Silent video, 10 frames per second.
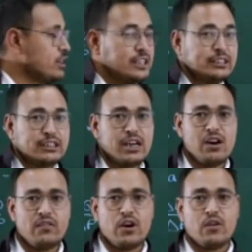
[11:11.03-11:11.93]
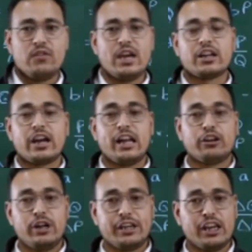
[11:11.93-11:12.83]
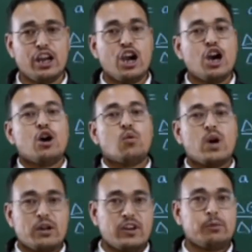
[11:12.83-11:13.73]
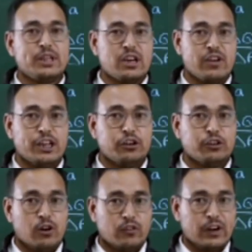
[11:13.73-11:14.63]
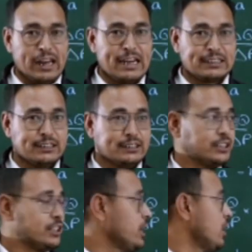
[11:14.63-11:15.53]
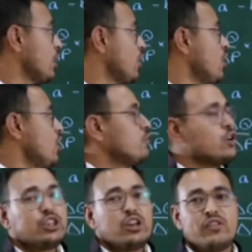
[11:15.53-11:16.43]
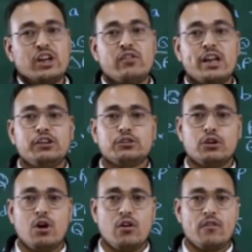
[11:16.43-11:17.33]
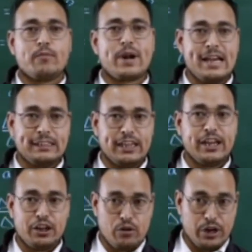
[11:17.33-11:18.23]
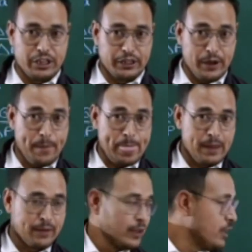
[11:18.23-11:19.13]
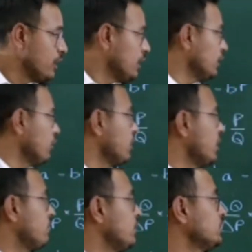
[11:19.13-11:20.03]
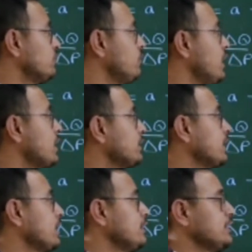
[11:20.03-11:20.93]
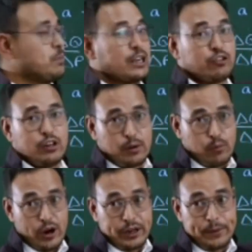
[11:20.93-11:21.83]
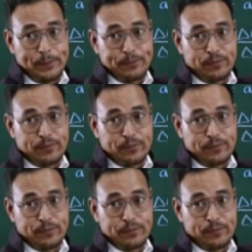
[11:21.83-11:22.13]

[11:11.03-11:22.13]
on this curve we are calculating what will be the value of elasticity for different values of price and quantity. Now here first we are taking this particular point.